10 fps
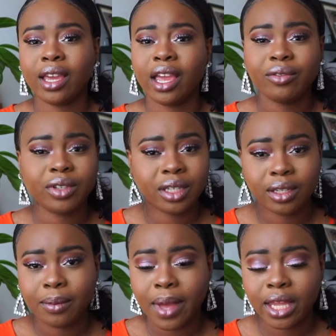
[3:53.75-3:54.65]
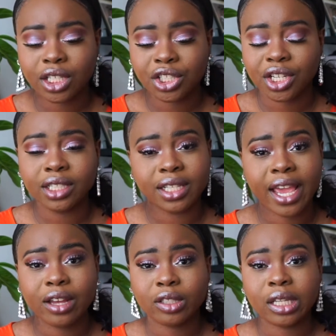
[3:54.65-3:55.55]
everybody shut
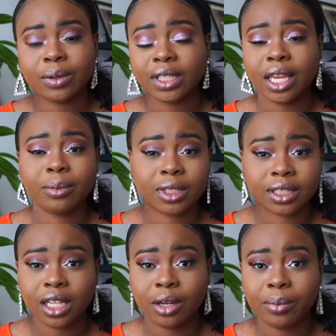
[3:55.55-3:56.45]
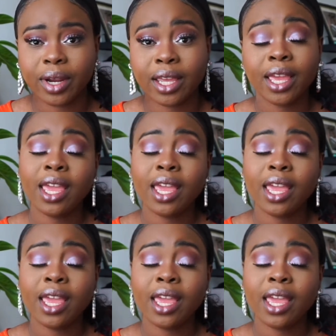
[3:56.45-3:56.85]
down, so I wasn't able to celebrate.